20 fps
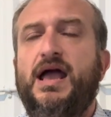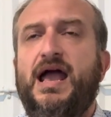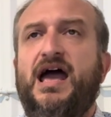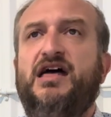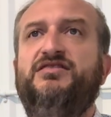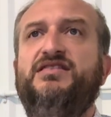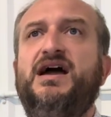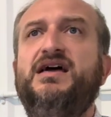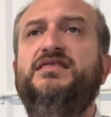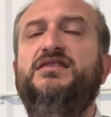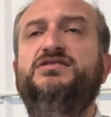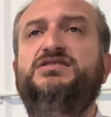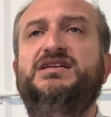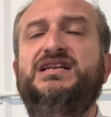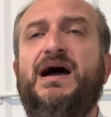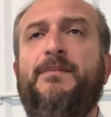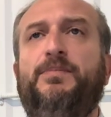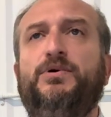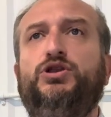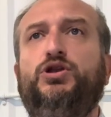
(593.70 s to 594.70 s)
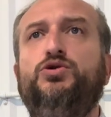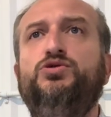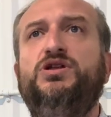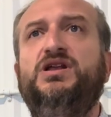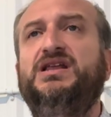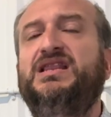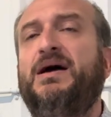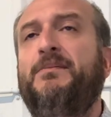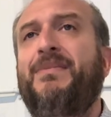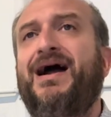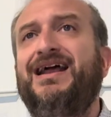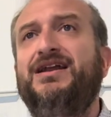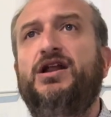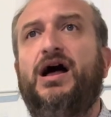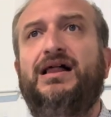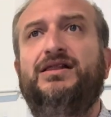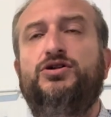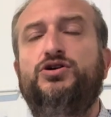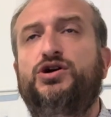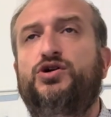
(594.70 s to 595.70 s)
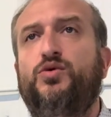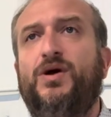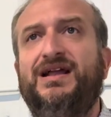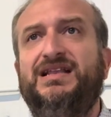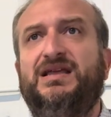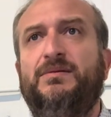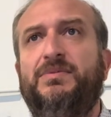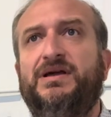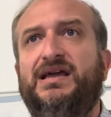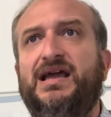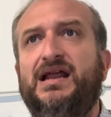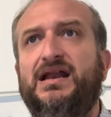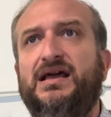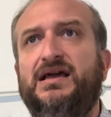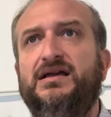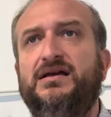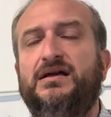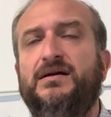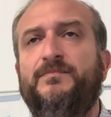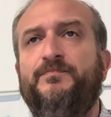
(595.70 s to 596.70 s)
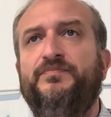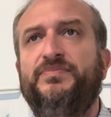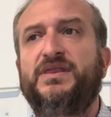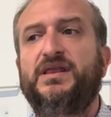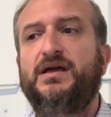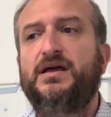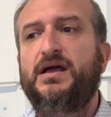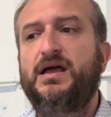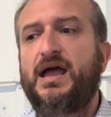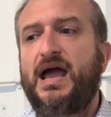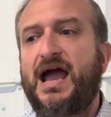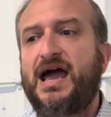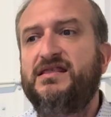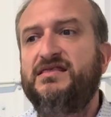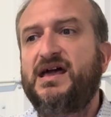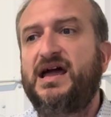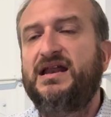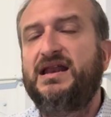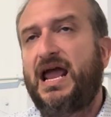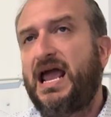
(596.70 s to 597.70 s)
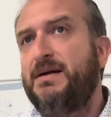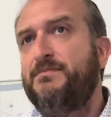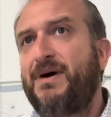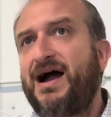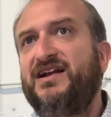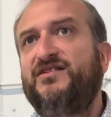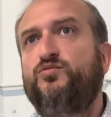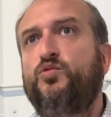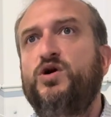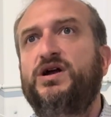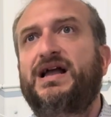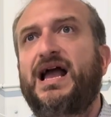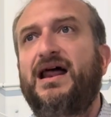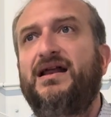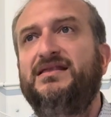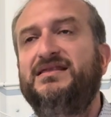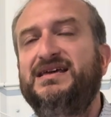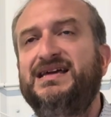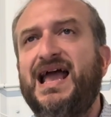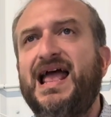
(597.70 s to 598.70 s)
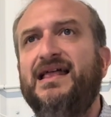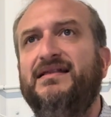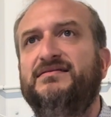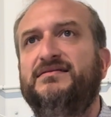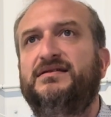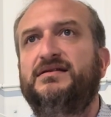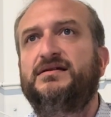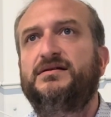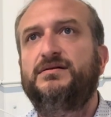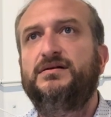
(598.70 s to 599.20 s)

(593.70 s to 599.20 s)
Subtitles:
And then there's an opportunity that might not look great to beginning, and then it might work out in the end.